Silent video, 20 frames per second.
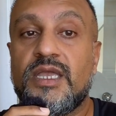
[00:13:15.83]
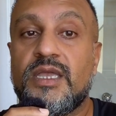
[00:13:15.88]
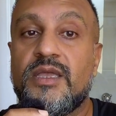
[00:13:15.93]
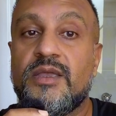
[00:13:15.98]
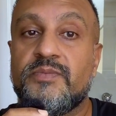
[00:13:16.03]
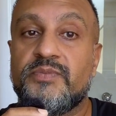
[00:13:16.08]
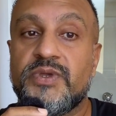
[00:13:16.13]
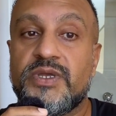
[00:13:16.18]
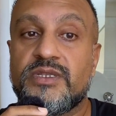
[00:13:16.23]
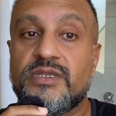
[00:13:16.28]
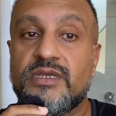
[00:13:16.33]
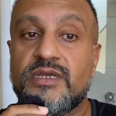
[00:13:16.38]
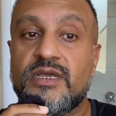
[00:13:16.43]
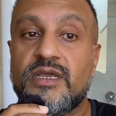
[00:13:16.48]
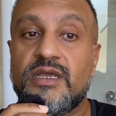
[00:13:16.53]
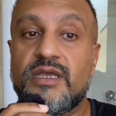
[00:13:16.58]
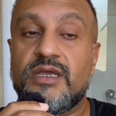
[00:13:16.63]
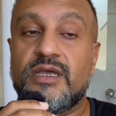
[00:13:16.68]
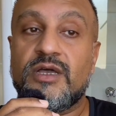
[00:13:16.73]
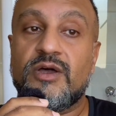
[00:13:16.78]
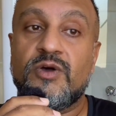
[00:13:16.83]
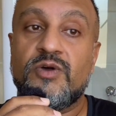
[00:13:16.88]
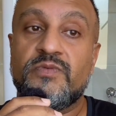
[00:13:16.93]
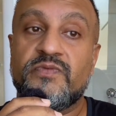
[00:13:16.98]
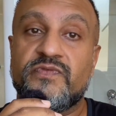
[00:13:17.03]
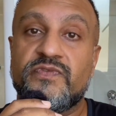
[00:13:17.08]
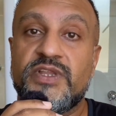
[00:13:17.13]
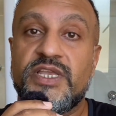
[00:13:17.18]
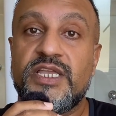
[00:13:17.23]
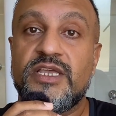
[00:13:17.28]
But
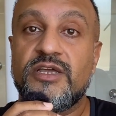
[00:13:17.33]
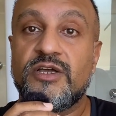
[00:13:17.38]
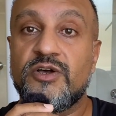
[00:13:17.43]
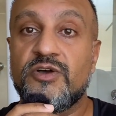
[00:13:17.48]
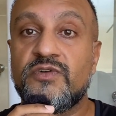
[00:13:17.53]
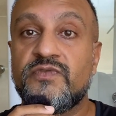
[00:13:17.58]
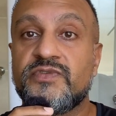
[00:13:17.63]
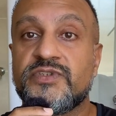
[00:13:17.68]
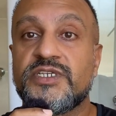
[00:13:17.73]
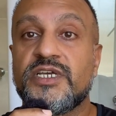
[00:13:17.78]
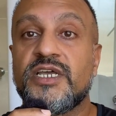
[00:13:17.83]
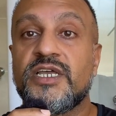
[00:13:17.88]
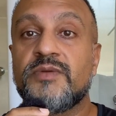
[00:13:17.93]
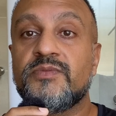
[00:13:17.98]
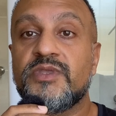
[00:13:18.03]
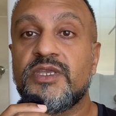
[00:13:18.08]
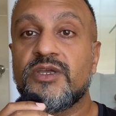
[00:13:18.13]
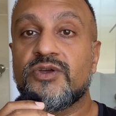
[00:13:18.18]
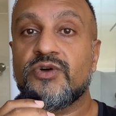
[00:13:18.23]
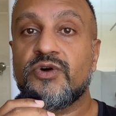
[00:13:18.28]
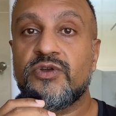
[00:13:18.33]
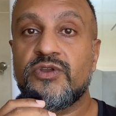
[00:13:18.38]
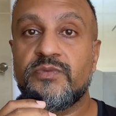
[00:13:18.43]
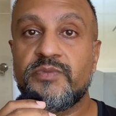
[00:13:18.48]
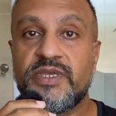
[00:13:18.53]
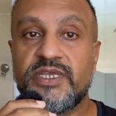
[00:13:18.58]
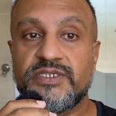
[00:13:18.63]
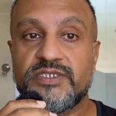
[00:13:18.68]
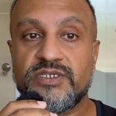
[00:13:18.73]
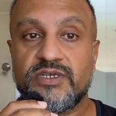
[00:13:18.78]
hopefully, over time, the
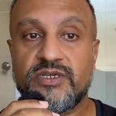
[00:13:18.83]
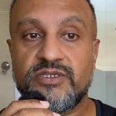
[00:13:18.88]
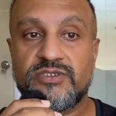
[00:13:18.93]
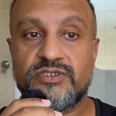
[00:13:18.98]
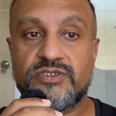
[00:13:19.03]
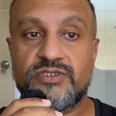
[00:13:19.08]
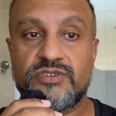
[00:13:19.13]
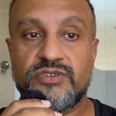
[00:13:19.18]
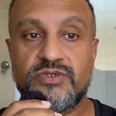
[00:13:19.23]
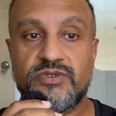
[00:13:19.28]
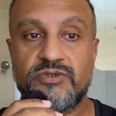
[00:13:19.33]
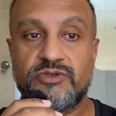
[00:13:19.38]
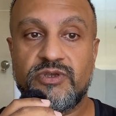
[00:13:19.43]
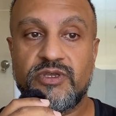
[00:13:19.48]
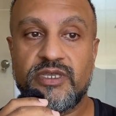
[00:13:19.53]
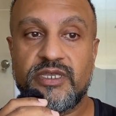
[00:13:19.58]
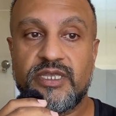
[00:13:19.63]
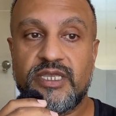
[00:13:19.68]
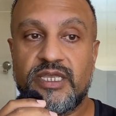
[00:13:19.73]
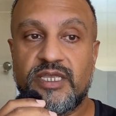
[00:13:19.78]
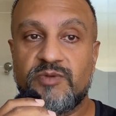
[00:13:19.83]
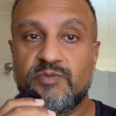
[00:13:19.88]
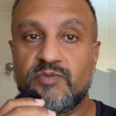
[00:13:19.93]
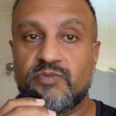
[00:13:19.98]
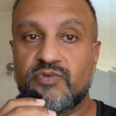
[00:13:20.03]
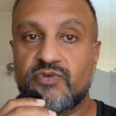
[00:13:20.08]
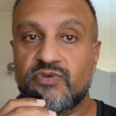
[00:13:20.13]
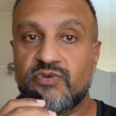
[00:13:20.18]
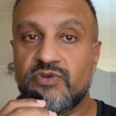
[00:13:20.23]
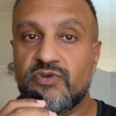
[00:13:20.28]
economy starts to
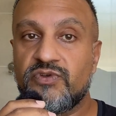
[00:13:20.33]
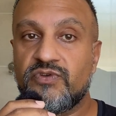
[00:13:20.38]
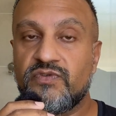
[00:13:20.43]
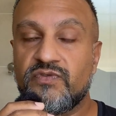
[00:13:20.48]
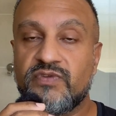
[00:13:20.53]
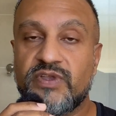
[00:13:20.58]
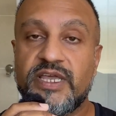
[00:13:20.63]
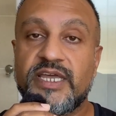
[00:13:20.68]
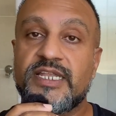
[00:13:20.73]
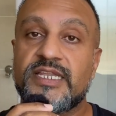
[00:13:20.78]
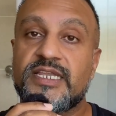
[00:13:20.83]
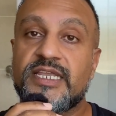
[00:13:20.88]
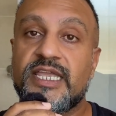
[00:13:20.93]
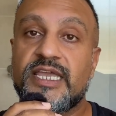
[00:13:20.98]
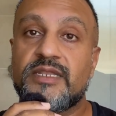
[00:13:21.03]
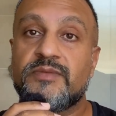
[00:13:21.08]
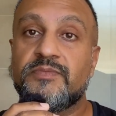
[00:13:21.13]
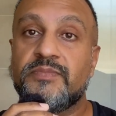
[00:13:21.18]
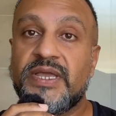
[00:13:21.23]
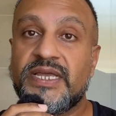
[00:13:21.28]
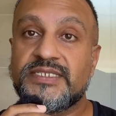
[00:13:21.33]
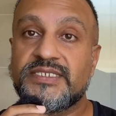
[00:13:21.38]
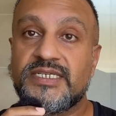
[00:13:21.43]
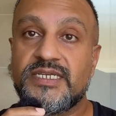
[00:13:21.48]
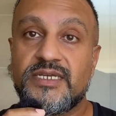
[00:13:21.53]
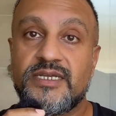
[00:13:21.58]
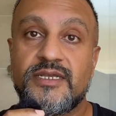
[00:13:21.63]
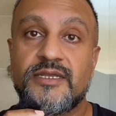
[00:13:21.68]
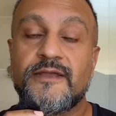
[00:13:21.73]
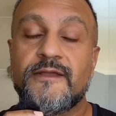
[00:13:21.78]
improve and get
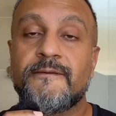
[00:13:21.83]
better.